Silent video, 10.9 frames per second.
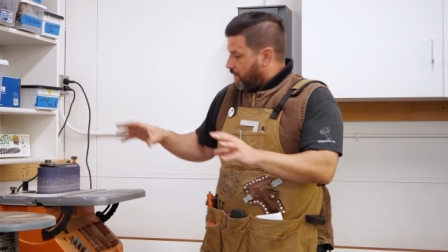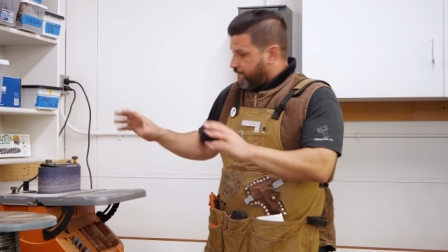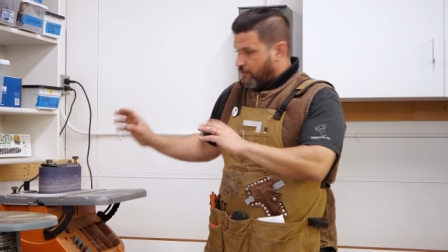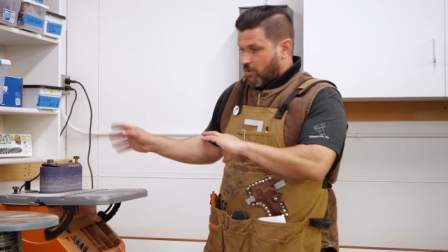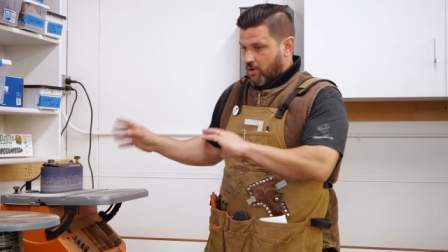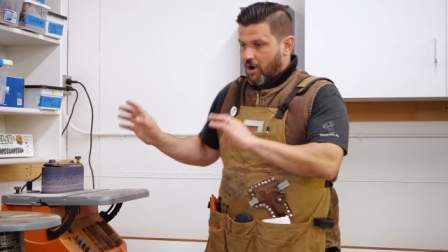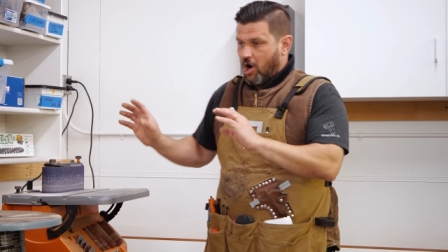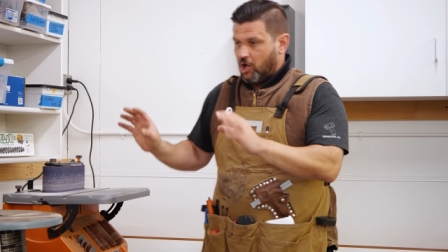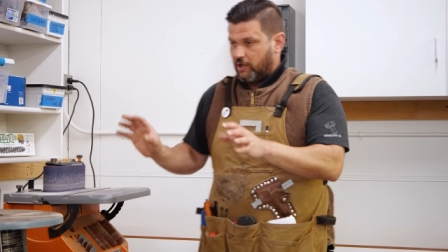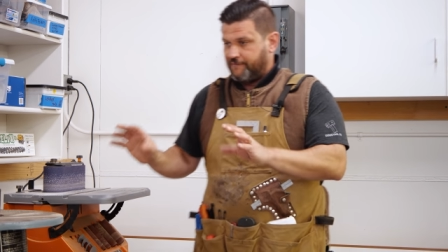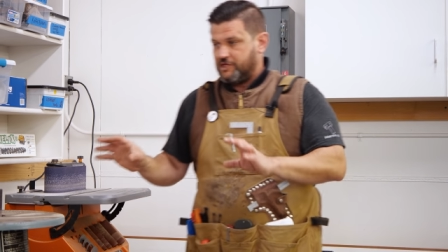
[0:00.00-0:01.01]
for
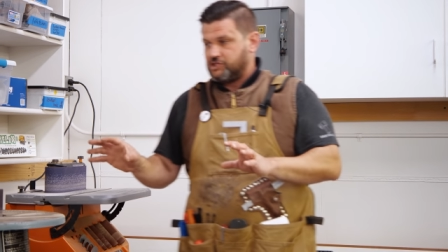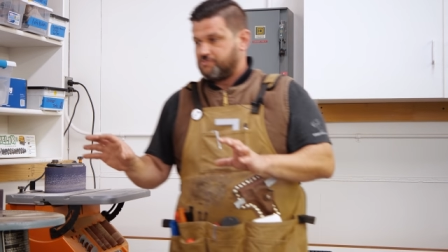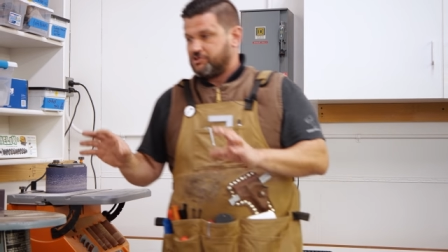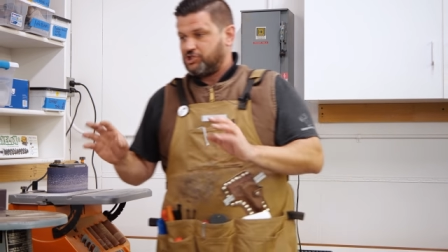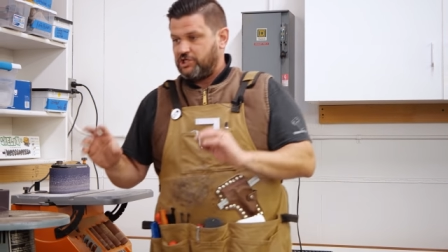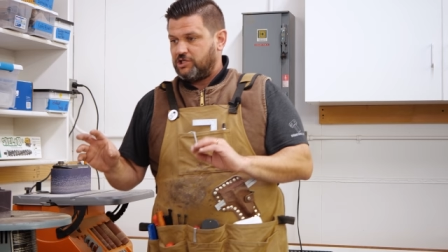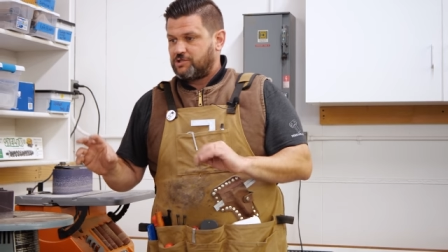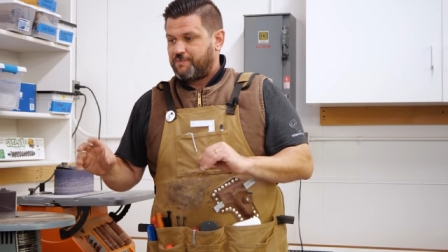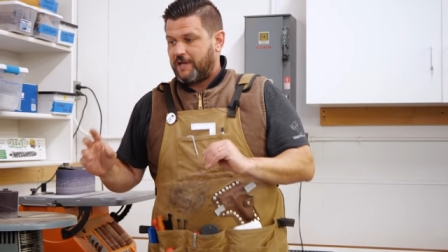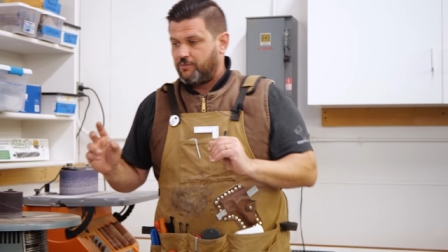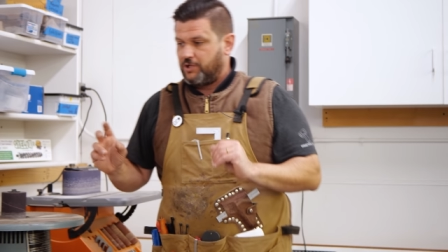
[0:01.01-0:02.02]
all of these machines,
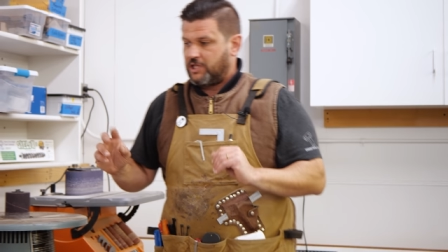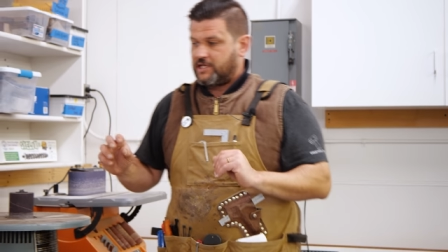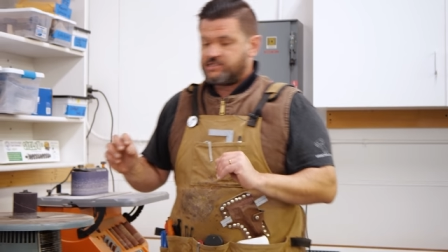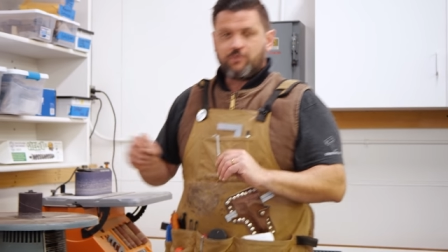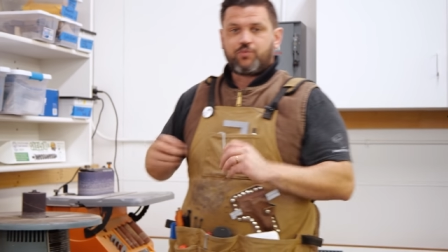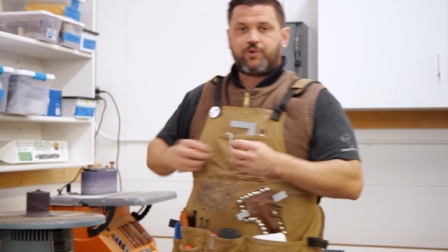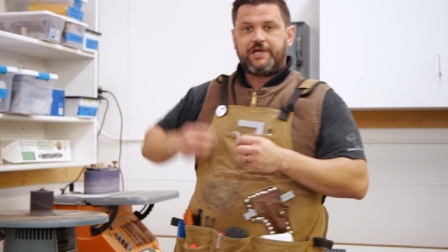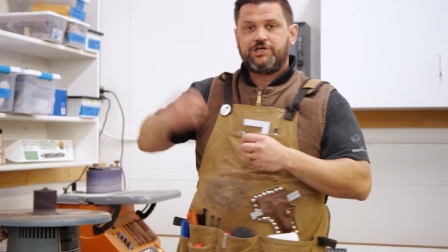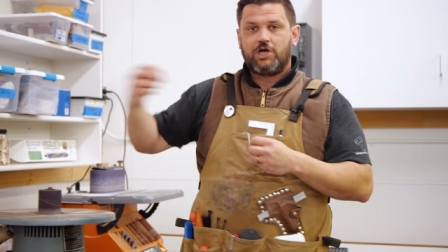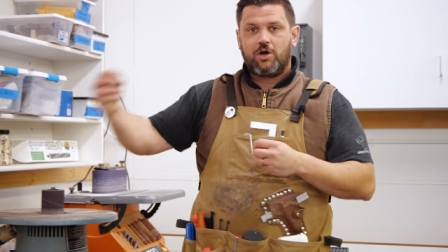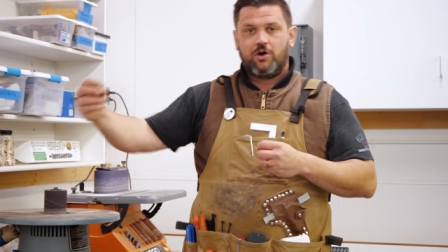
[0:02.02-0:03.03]
but I realized that
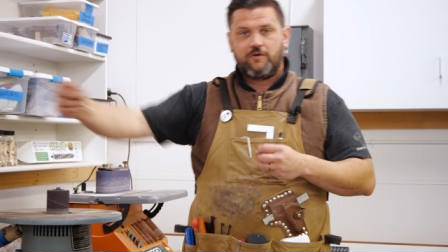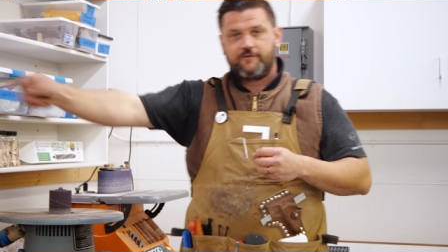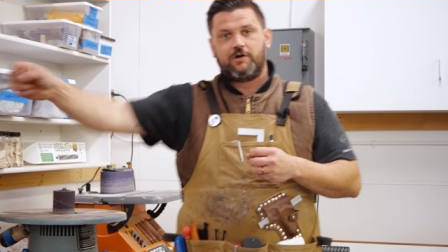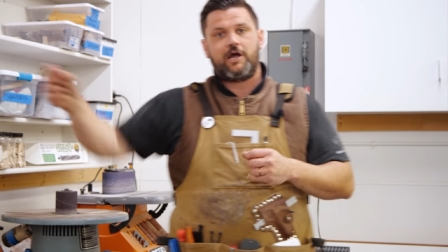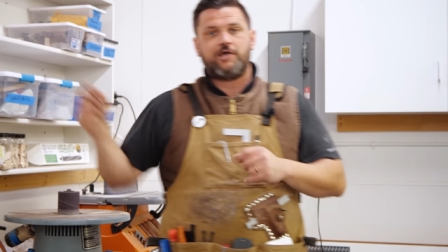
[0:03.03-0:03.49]
reaching over